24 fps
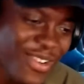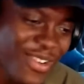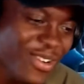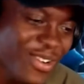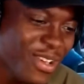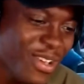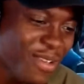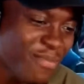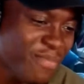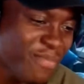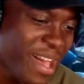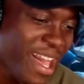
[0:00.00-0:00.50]

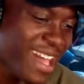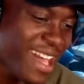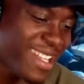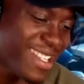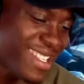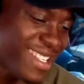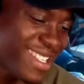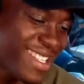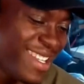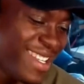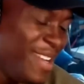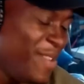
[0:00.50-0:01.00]
Again, don't
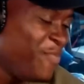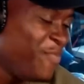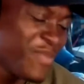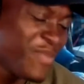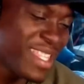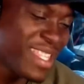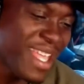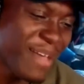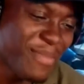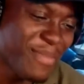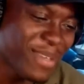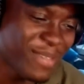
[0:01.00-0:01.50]
look...
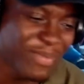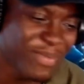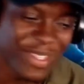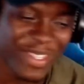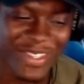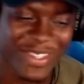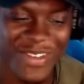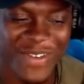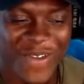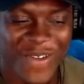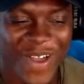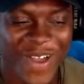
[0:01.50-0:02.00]
That must be
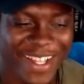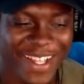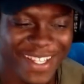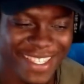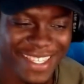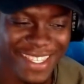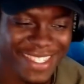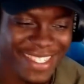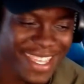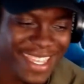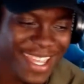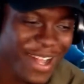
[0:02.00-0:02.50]
so hard
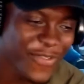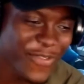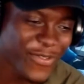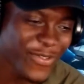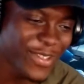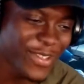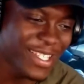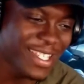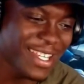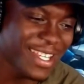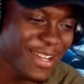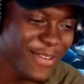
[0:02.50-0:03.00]
to say after
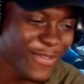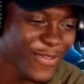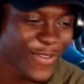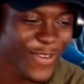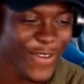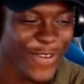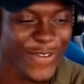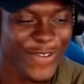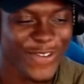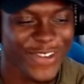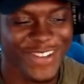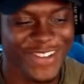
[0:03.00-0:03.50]
we said it for
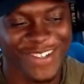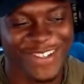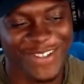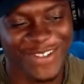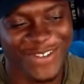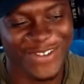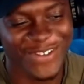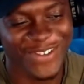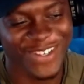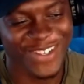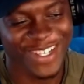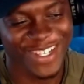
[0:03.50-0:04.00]
Oden
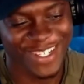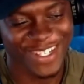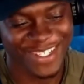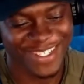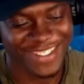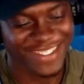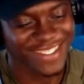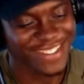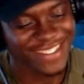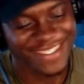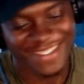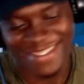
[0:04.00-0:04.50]
too.
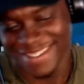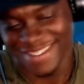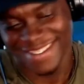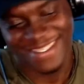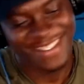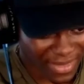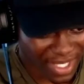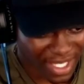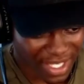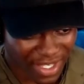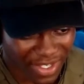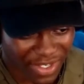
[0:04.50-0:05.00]

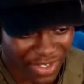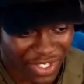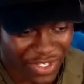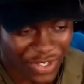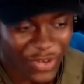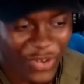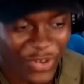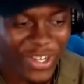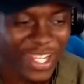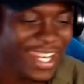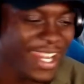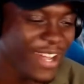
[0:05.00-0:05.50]

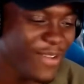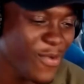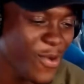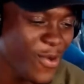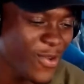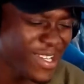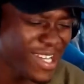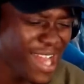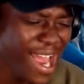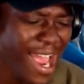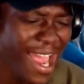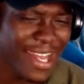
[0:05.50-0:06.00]
Surely they won't
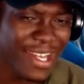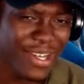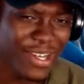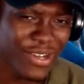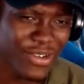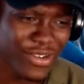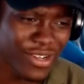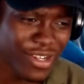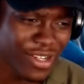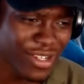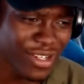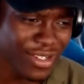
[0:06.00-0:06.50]
die
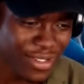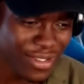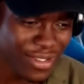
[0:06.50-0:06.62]
though.